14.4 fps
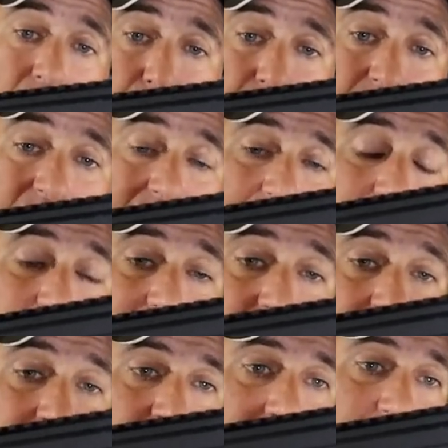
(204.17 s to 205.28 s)
M-LOK
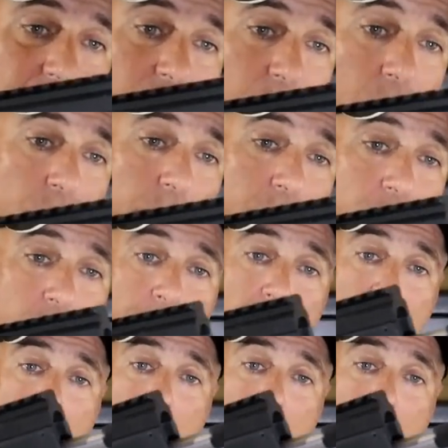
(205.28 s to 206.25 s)
handguard here.